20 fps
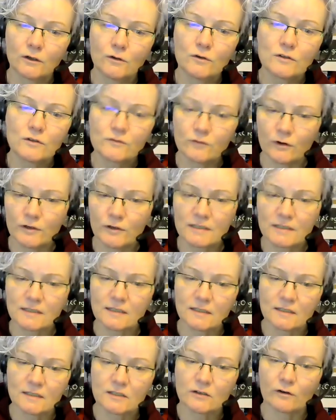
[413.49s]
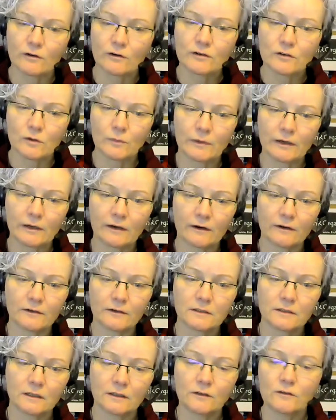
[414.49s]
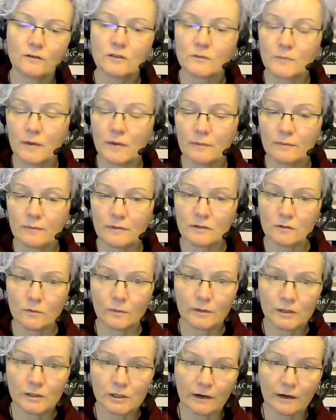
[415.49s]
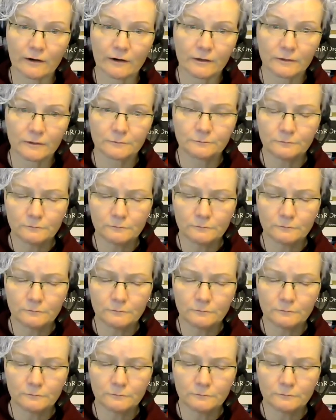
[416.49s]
whose voices and stories will be heard, and whose memories will be shared.